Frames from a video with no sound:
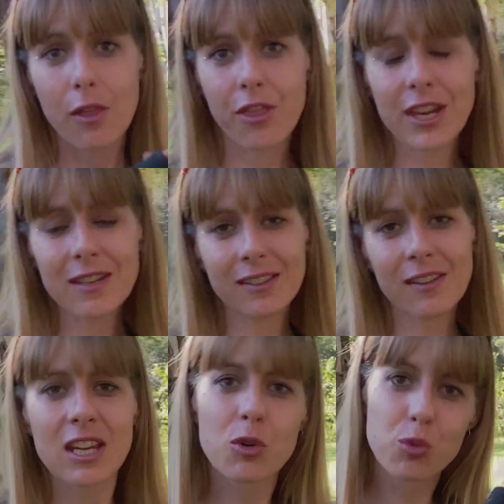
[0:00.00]
These are
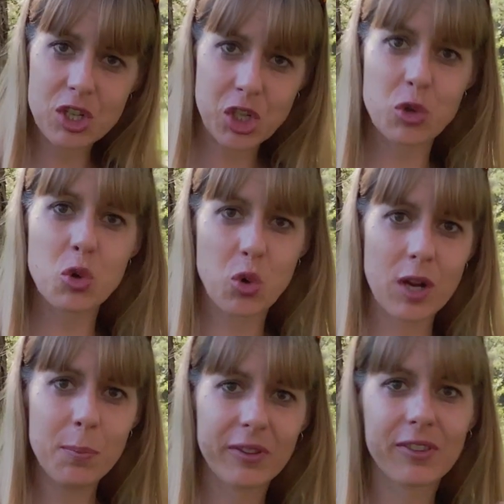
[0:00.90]
the original
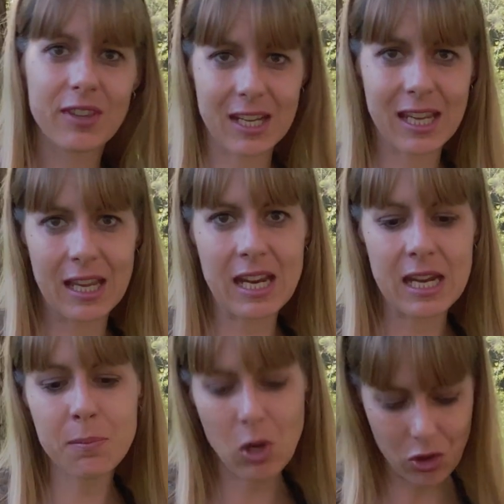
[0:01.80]
grips that
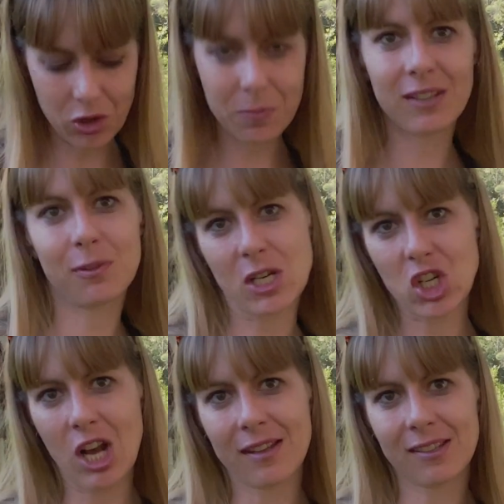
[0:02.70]
came on my
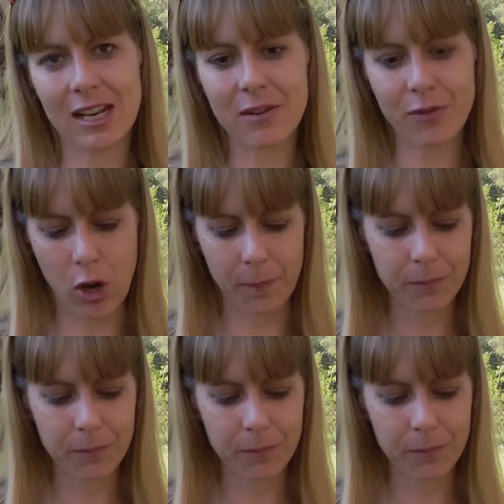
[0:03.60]
Specialized Levo.